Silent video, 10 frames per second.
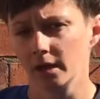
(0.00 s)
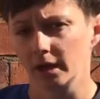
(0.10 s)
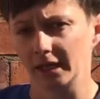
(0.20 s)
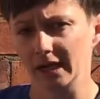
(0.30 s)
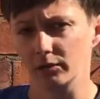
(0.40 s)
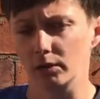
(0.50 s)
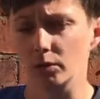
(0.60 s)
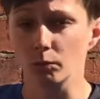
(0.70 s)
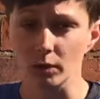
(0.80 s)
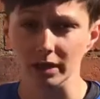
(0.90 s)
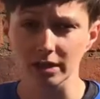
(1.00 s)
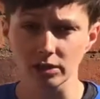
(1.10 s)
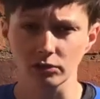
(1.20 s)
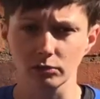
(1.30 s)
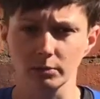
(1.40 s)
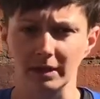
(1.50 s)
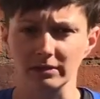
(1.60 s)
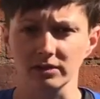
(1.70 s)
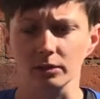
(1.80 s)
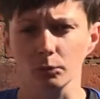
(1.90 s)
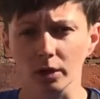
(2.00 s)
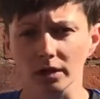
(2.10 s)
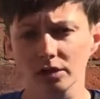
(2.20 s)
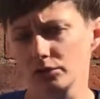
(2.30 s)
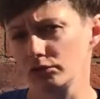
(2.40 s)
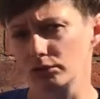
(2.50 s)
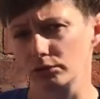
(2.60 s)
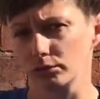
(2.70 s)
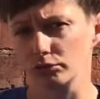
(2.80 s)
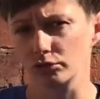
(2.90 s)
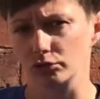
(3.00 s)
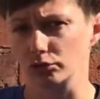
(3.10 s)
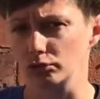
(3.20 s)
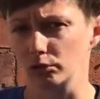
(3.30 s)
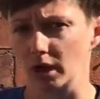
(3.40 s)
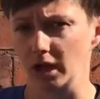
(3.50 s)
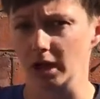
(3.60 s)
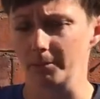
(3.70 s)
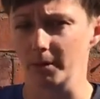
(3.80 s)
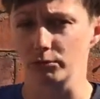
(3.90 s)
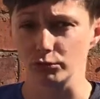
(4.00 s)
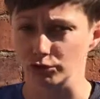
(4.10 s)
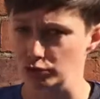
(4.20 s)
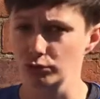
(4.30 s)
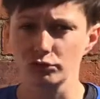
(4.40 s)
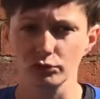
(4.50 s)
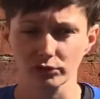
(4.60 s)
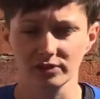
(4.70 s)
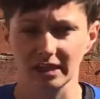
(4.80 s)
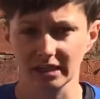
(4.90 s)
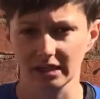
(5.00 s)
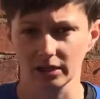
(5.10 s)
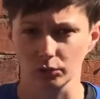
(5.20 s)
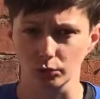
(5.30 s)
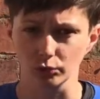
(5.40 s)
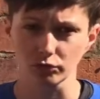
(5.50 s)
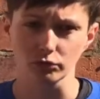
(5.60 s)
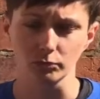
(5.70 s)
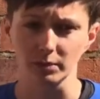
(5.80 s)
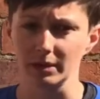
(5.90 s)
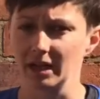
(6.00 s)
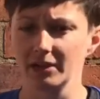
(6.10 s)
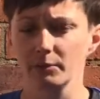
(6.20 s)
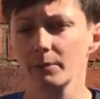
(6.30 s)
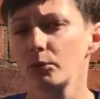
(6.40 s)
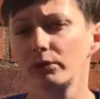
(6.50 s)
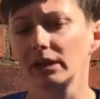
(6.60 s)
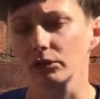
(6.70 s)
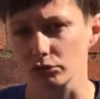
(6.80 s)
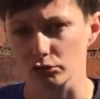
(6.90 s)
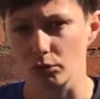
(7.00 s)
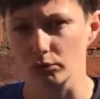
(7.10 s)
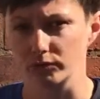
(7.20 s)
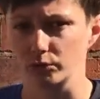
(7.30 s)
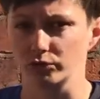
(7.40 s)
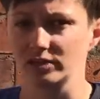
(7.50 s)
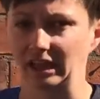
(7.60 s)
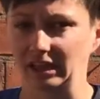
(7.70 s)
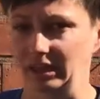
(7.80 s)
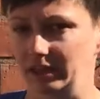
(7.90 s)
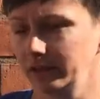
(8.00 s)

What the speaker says: Now, what can you do about it? What can you do to reduce your snacking or to be a little bit more in control of your snacking?